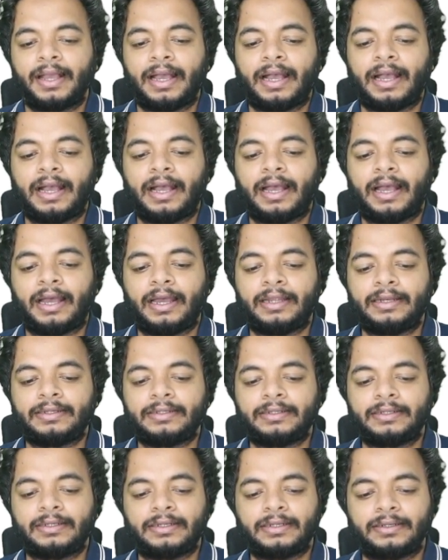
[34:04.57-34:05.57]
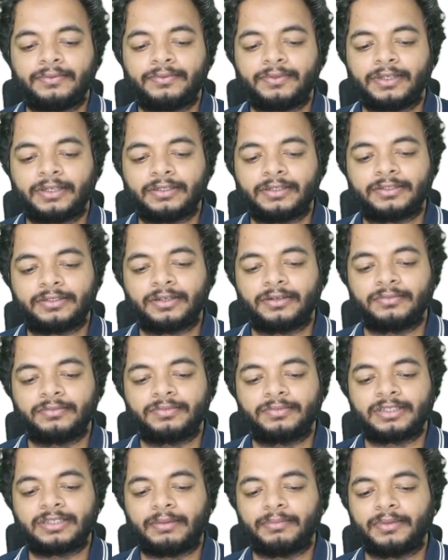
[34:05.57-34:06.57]
And
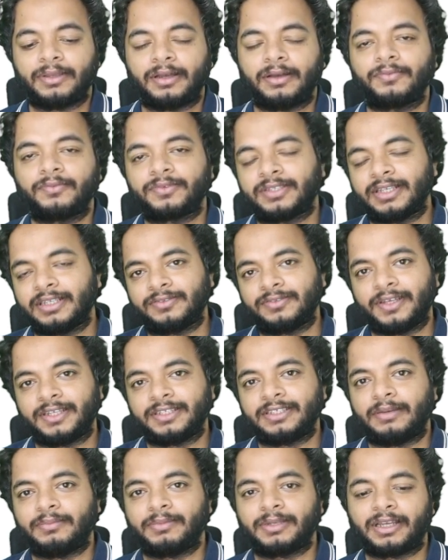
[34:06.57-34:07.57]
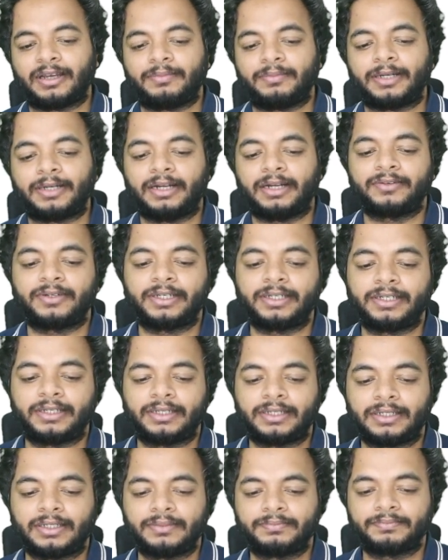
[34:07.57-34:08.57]
since we are summing up 100
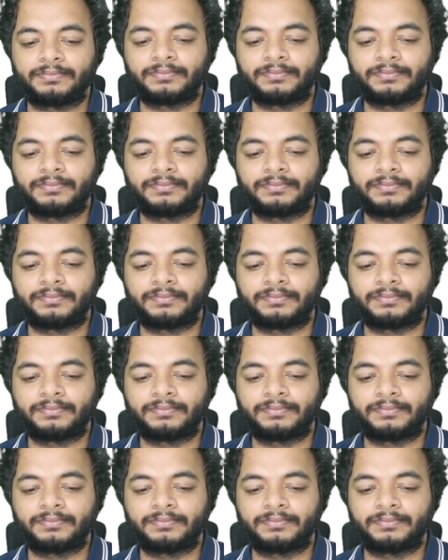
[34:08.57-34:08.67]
